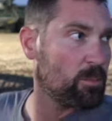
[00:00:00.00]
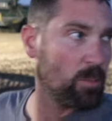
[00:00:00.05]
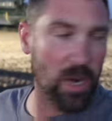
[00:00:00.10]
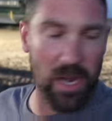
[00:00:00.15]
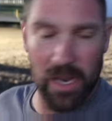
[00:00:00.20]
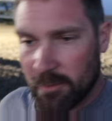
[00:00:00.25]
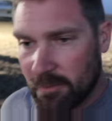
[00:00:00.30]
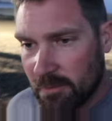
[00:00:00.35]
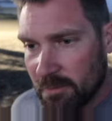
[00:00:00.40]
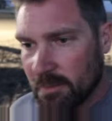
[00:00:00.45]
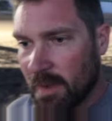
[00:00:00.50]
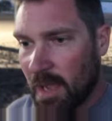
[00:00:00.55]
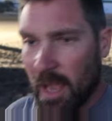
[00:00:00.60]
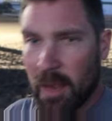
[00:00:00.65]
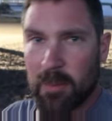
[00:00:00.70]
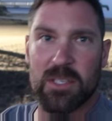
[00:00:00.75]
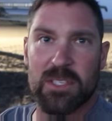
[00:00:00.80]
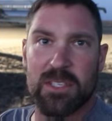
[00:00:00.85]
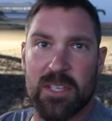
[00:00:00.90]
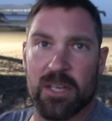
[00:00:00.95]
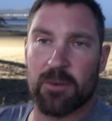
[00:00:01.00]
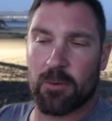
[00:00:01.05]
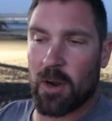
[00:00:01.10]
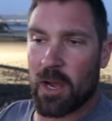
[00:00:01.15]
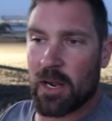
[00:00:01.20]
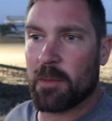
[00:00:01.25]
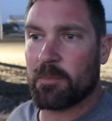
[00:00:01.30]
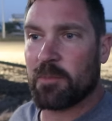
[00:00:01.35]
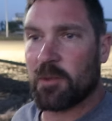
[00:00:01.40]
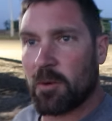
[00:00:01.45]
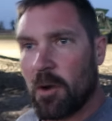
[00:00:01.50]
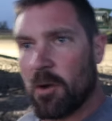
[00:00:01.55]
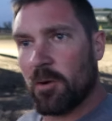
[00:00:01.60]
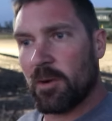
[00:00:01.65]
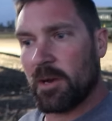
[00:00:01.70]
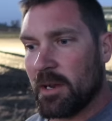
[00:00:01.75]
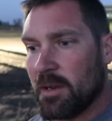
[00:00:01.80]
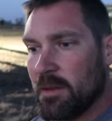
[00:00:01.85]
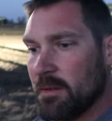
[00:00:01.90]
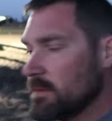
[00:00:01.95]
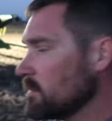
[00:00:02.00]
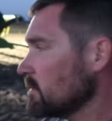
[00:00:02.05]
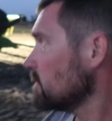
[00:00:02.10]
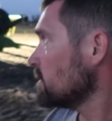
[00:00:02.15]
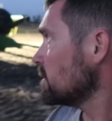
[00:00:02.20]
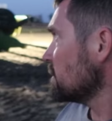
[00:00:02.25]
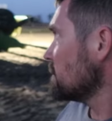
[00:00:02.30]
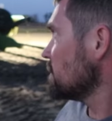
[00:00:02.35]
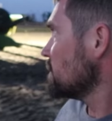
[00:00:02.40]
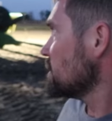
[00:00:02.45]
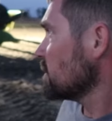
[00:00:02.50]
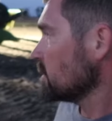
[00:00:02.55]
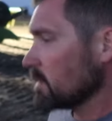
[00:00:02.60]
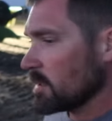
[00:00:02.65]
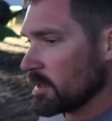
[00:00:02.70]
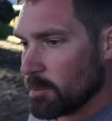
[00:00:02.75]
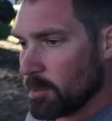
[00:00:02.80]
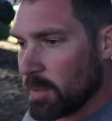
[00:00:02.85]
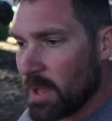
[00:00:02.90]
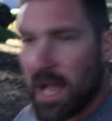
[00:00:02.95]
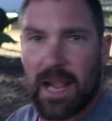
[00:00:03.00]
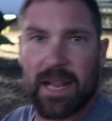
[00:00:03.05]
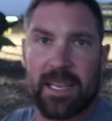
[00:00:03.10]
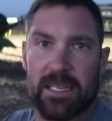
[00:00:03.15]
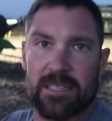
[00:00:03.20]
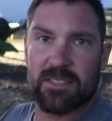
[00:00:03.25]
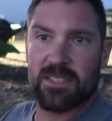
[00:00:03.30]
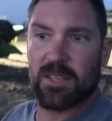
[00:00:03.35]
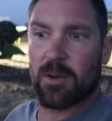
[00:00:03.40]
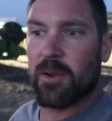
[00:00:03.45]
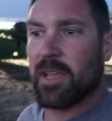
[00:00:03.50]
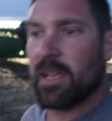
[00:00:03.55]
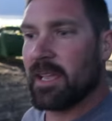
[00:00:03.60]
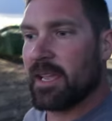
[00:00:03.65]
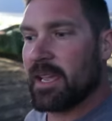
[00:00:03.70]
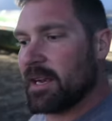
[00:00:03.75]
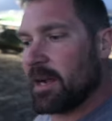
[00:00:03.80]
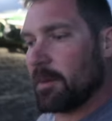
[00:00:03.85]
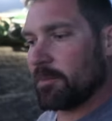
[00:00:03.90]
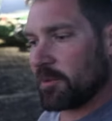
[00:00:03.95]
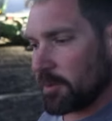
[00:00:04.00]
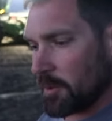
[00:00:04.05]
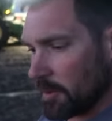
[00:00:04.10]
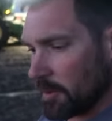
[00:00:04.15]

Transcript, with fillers: but I'm just gonna run up the road and block it so he can get up the